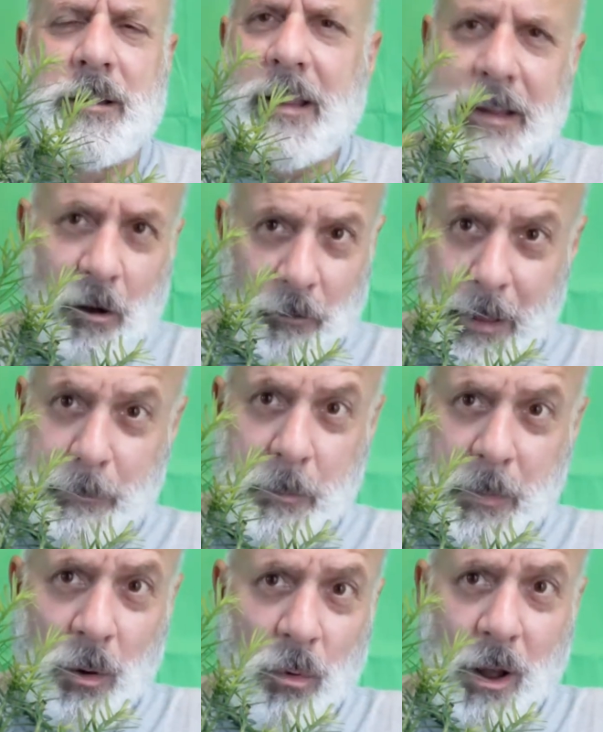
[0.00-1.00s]
get yelled at by
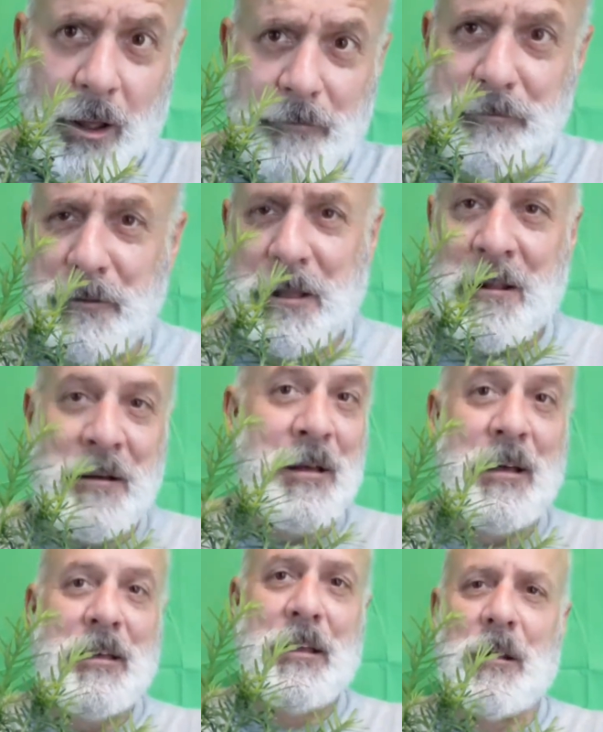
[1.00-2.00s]
my wife,
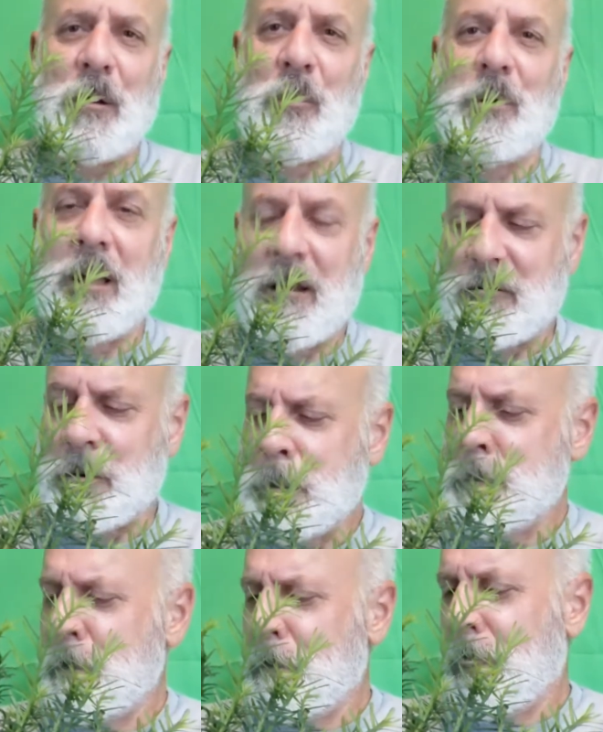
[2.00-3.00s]
you know, whatever.
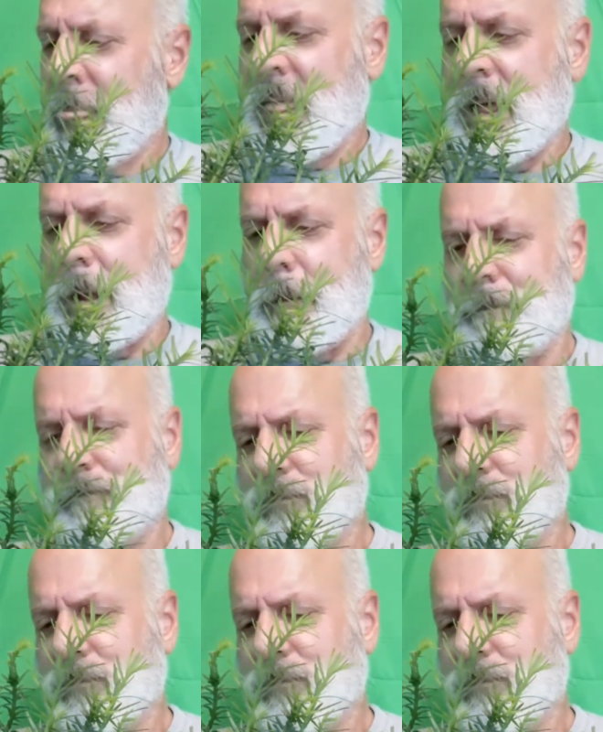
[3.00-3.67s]
So I'm